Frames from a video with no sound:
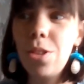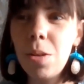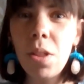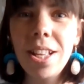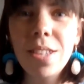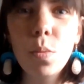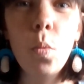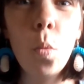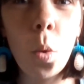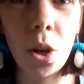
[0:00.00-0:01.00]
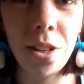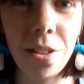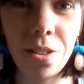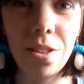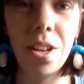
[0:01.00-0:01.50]
only worn this
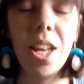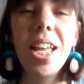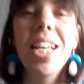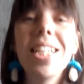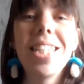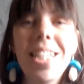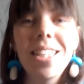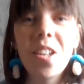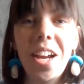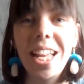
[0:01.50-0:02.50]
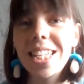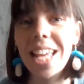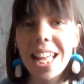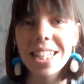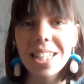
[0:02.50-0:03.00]
once since
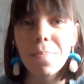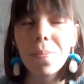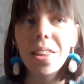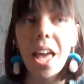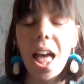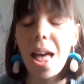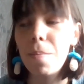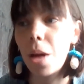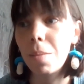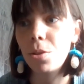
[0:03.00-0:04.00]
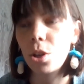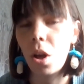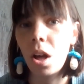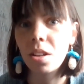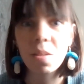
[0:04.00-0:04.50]
creating it, but I'm
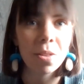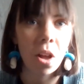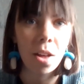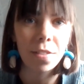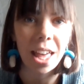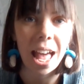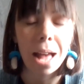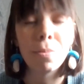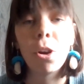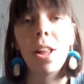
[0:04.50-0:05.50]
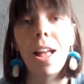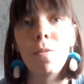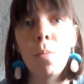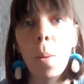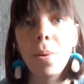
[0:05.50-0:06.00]
sure summer's not over yet. I'm sure I'll
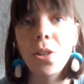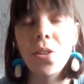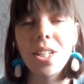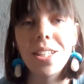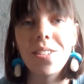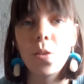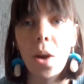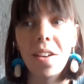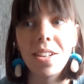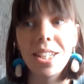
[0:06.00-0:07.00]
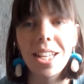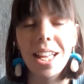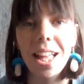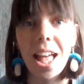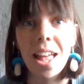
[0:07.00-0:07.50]
have more opportunities to wear
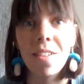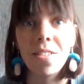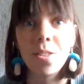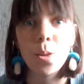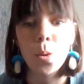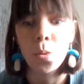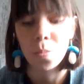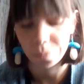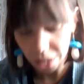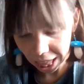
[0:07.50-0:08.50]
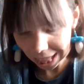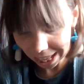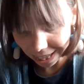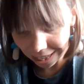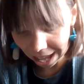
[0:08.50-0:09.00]
it soon.
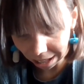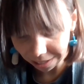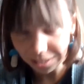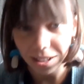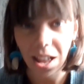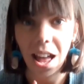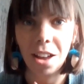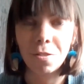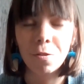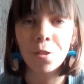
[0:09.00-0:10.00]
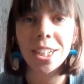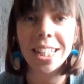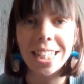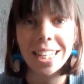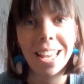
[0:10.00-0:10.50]
Next, I
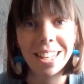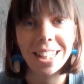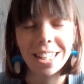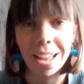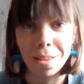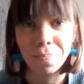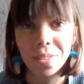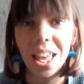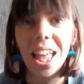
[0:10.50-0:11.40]
really did get into the denim.